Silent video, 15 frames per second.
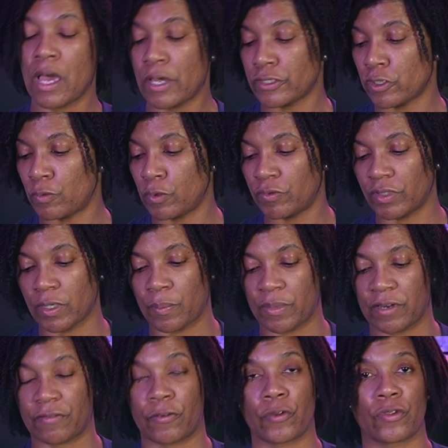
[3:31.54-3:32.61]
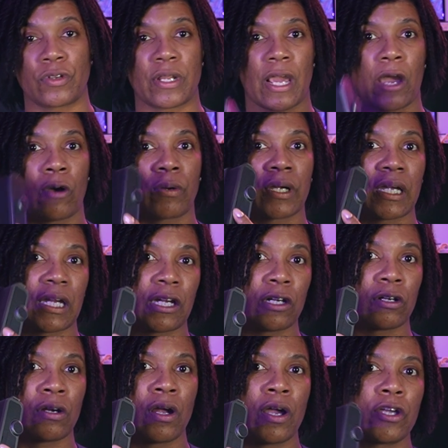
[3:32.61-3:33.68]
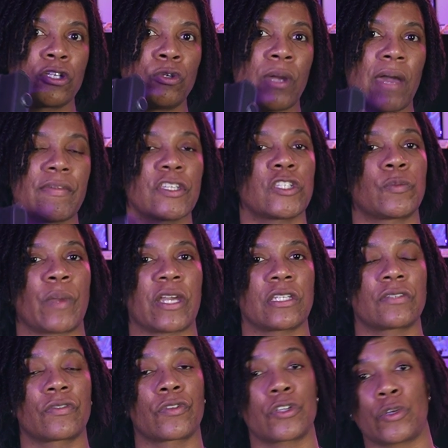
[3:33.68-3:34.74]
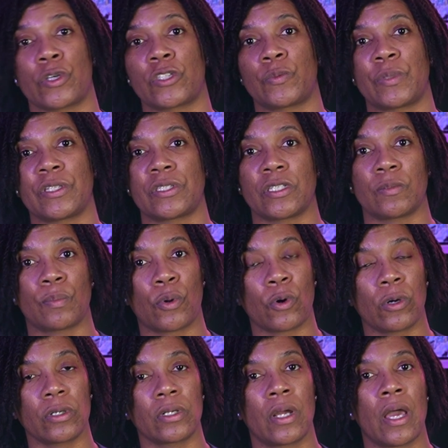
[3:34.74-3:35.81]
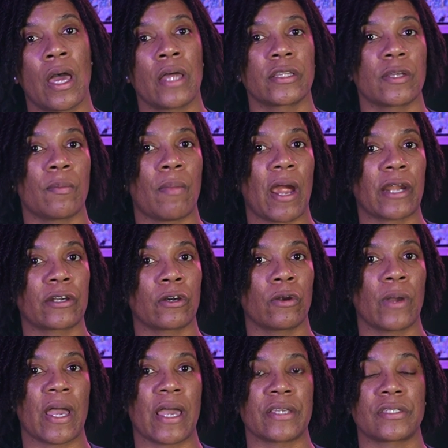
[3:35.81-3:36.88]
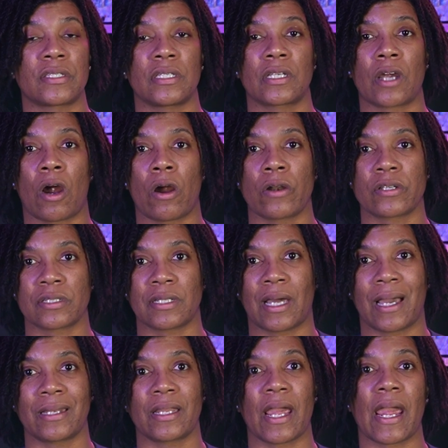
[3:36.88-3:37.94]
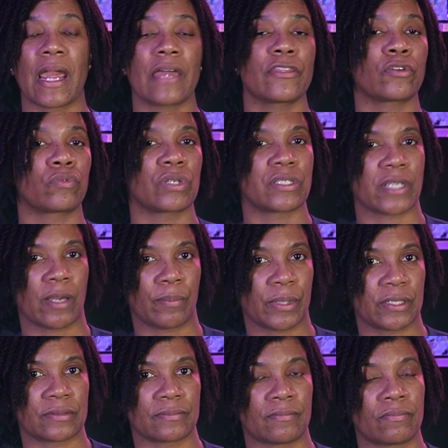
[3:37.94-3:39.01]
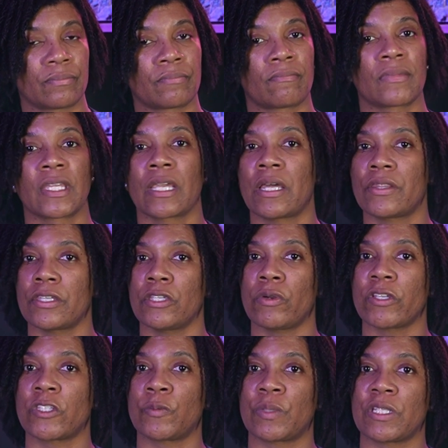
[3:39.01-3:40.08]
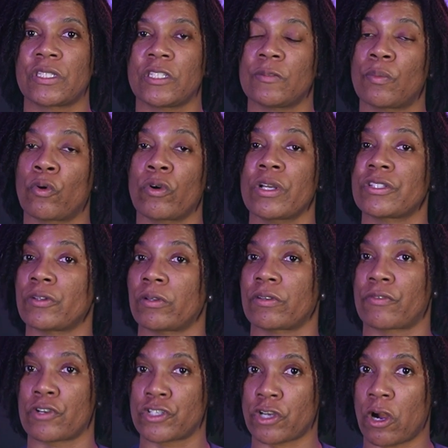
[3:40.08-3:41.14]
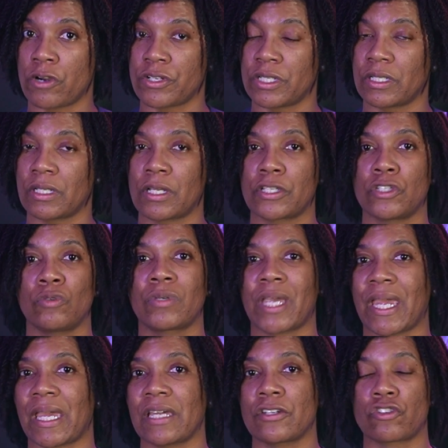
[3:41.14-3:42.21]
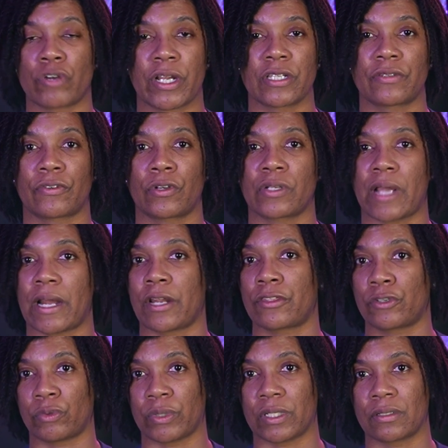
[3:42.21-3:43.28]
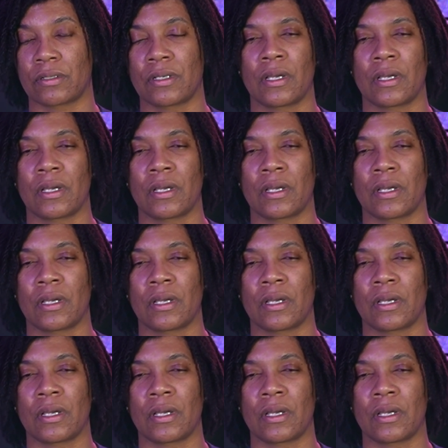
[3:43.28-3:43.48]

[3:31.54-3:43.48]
So moving a bit further down here, you have the space for the USB-C port, the micro SD card slot, and the reset button. The USB-C port is only for charging. You can't transfer data through it.